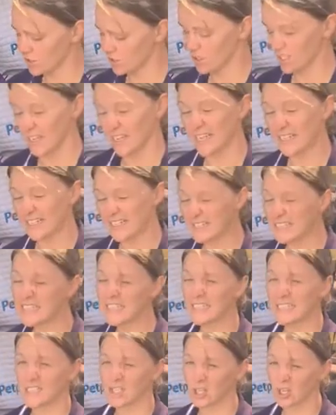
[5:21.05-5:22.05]
like a
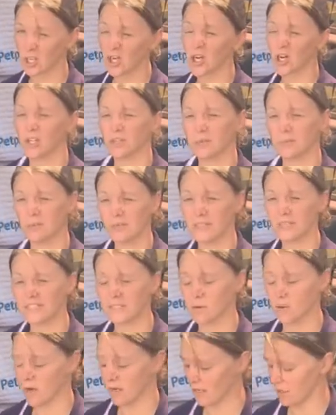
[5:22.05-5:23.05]
decent cut that
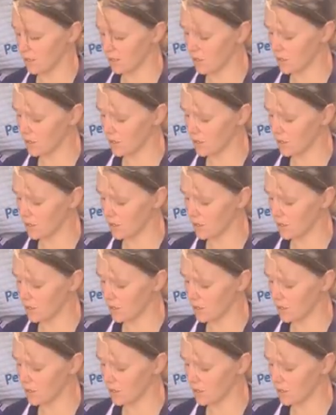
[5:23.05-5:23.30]
bleeds quite a